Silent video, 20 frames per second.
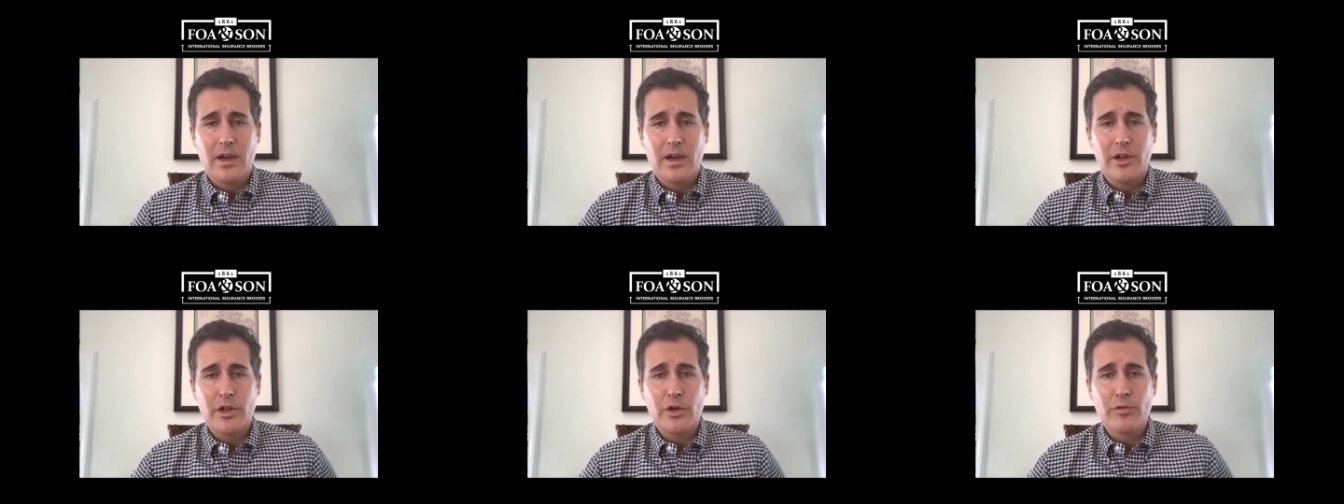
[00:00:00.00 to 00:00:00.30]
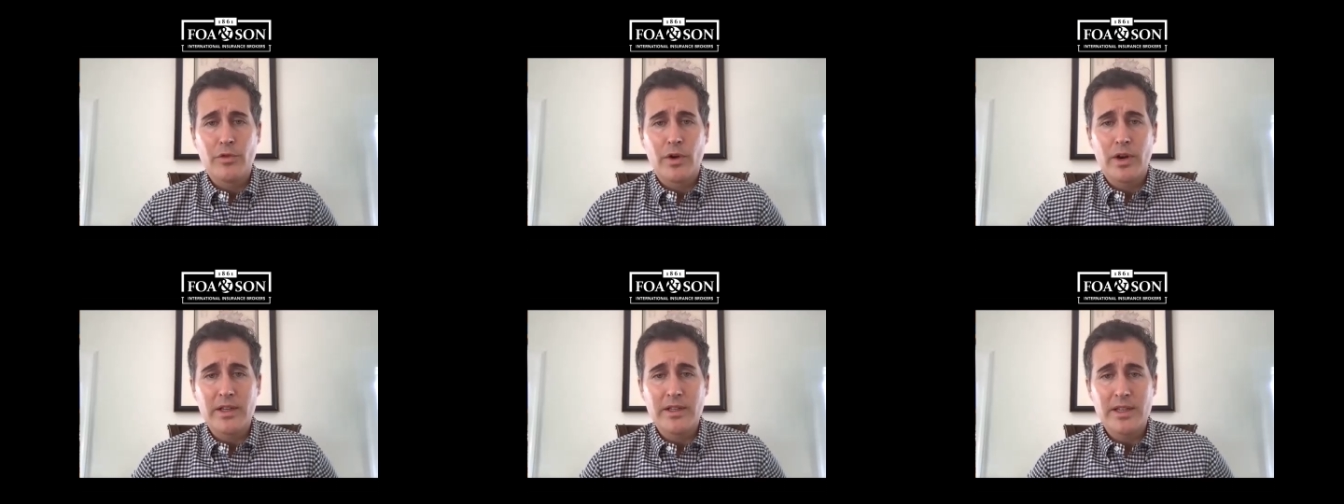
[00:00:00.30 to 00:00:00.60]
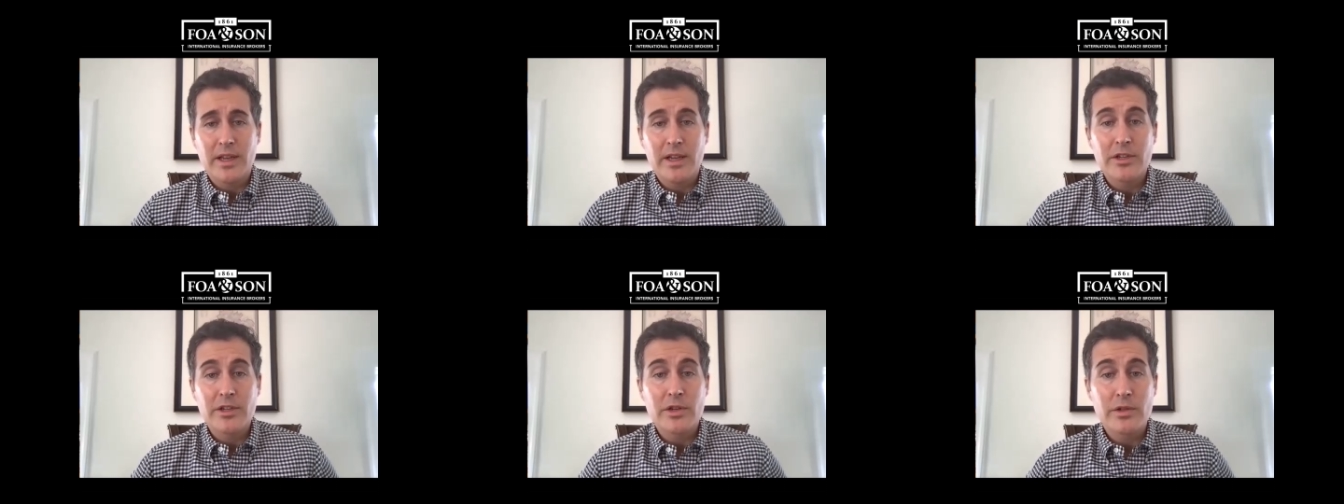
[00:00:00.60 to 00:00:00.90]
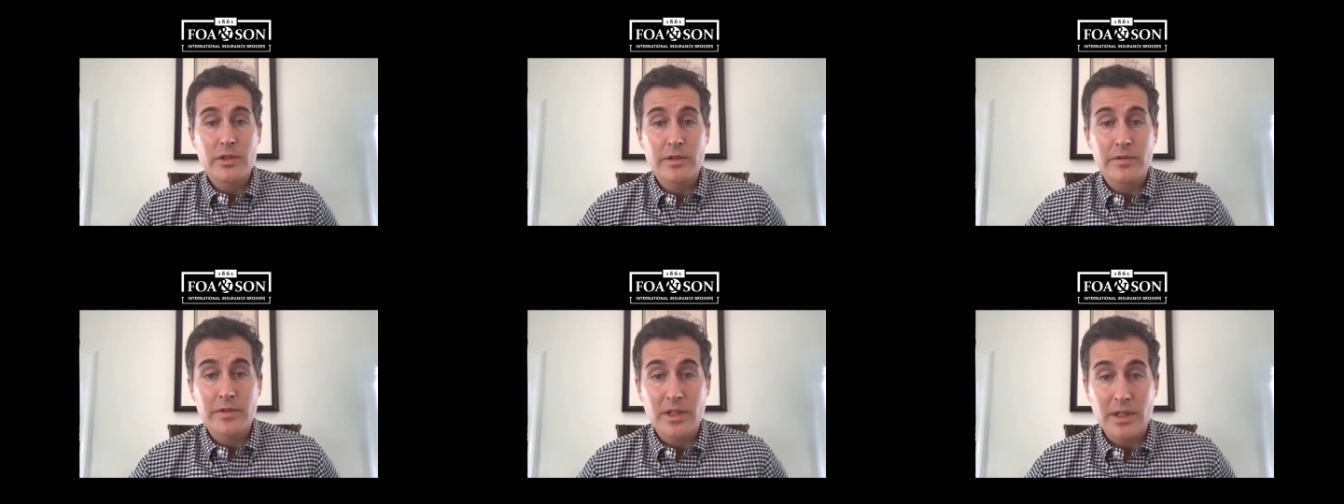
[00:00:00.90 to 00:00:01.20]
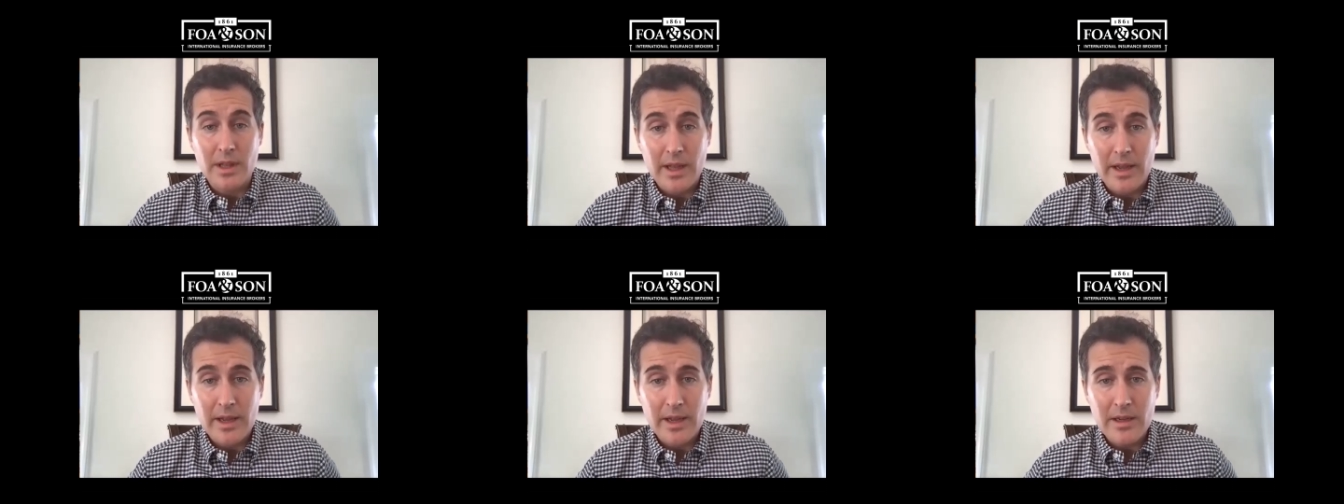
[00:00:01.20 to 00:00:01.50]
You run into issues of
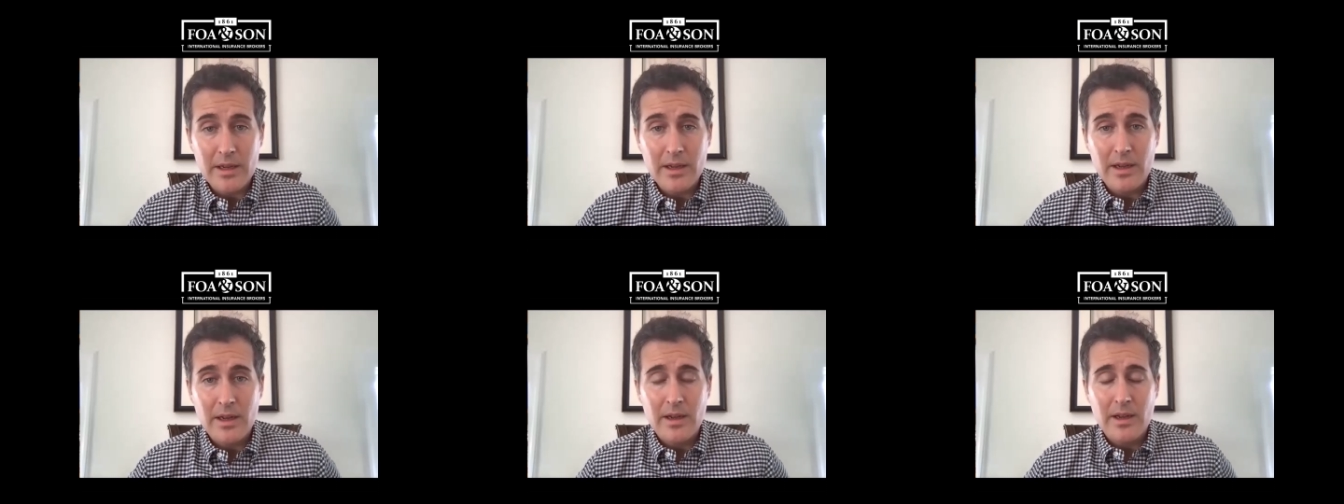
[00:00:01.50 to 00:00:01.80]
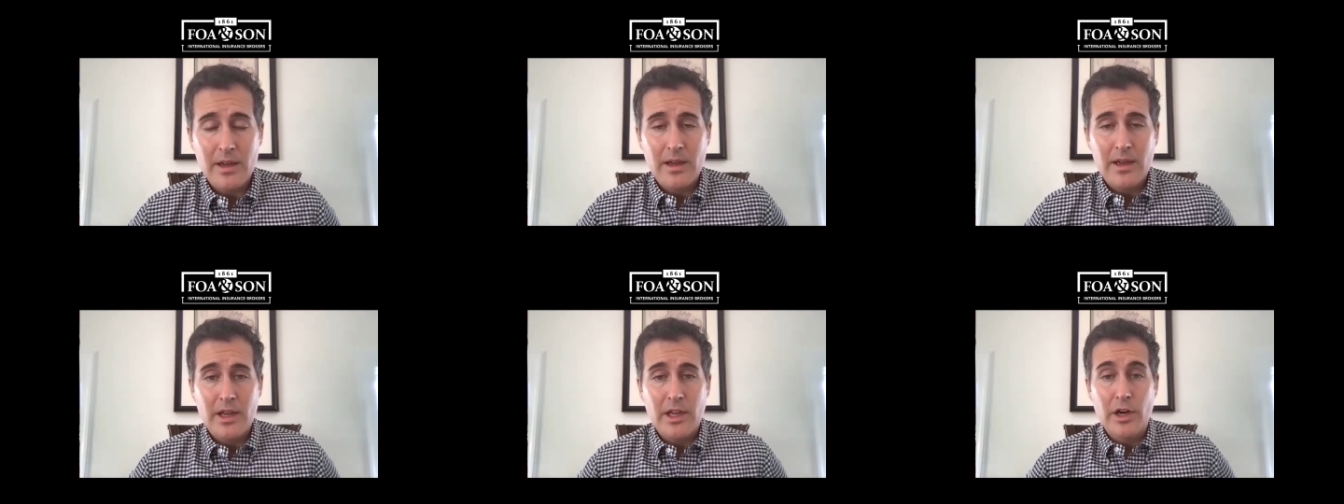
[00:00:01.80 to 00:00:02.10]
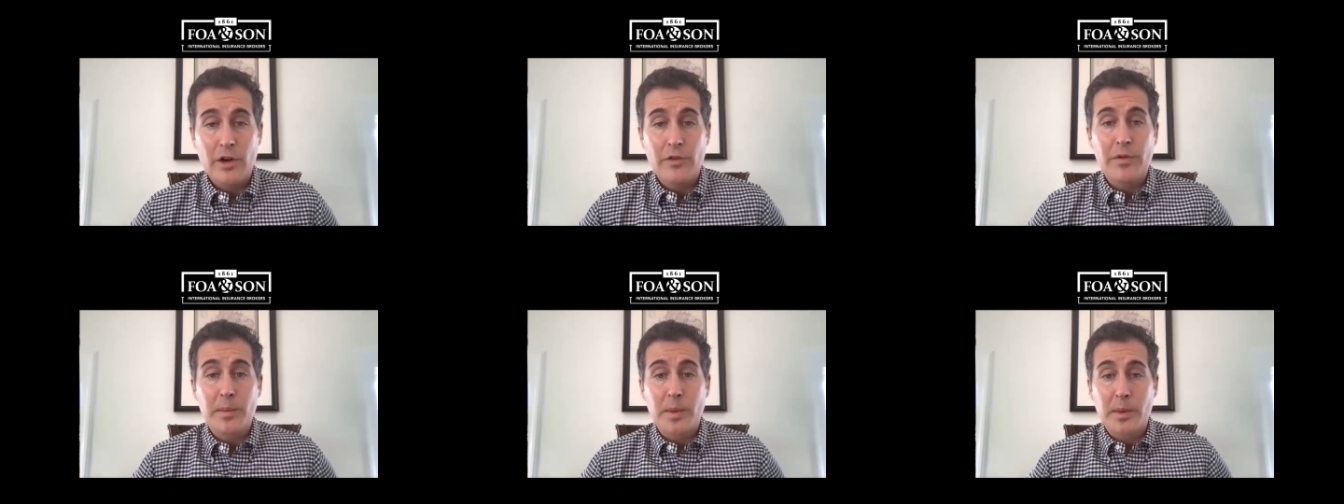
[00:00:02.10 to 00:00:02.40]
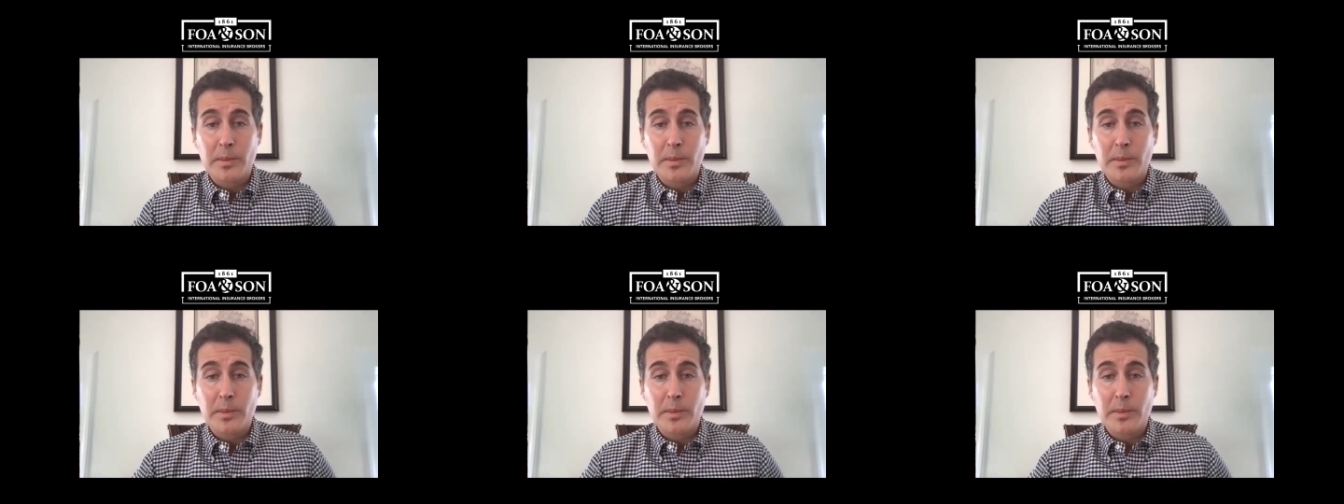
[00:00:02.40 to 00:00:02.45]
delay. From